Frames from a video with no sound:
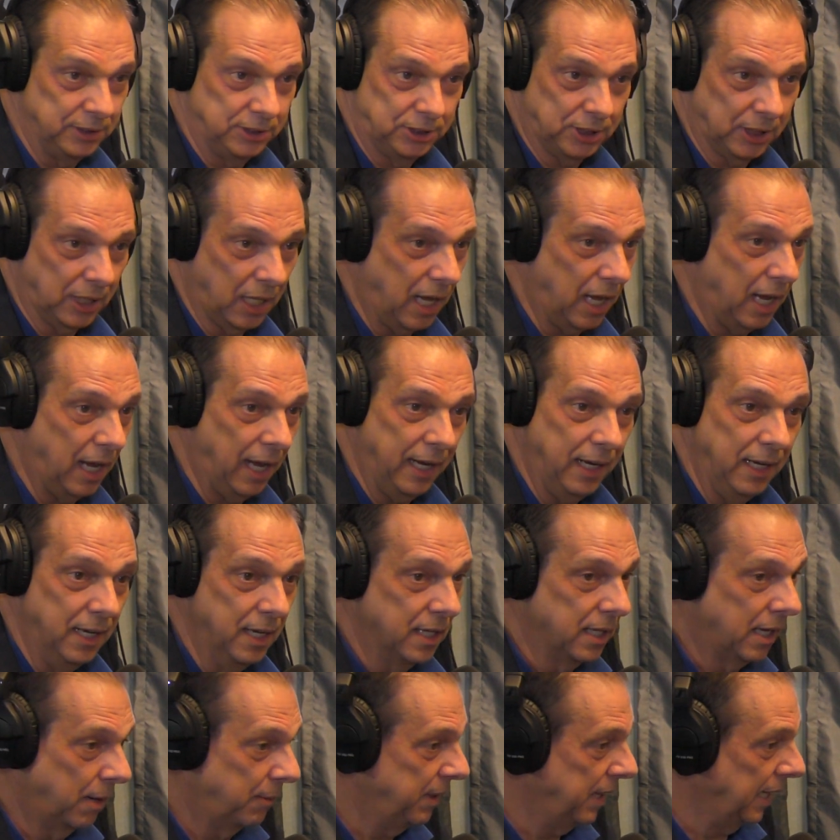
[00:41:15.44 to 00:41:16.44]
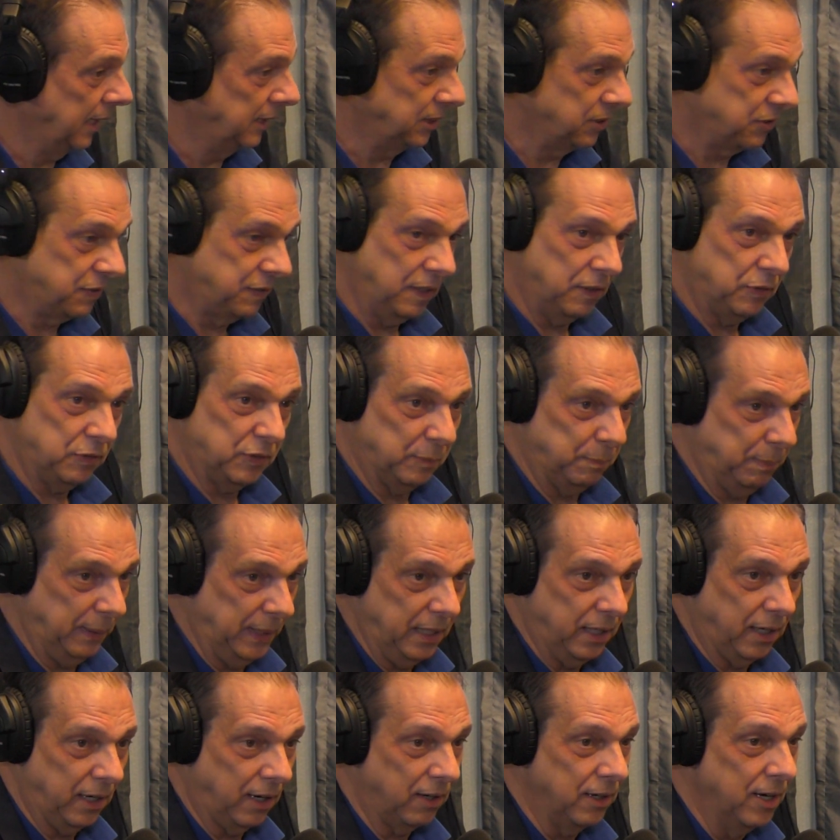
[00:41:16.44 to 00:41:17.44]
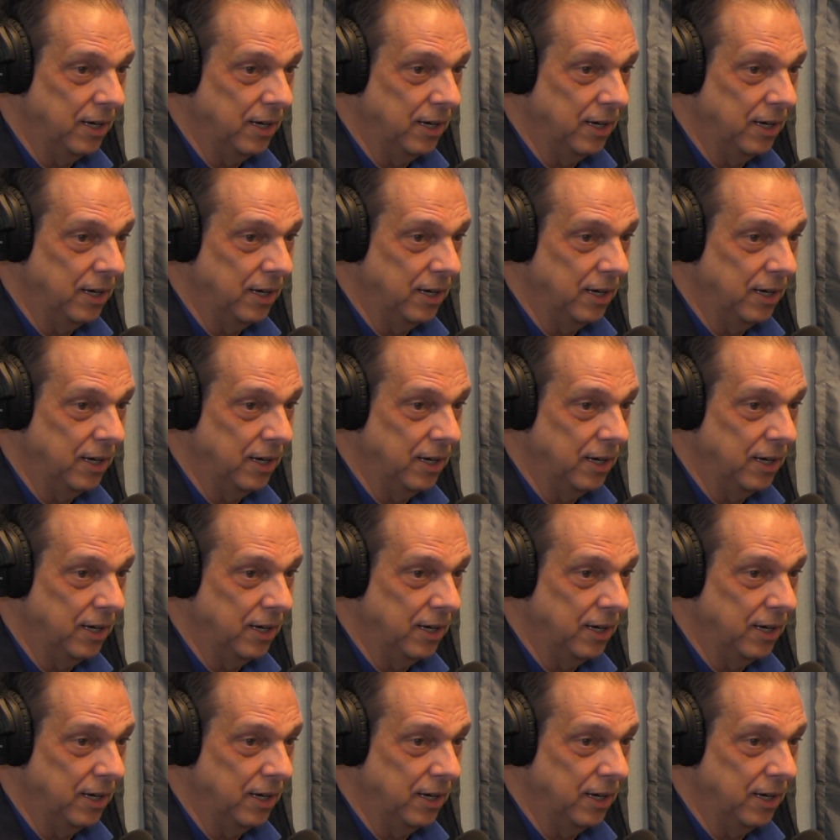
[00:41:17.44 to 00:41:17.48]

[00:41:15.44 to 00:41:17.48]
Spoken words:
July. I mean, they just disappear.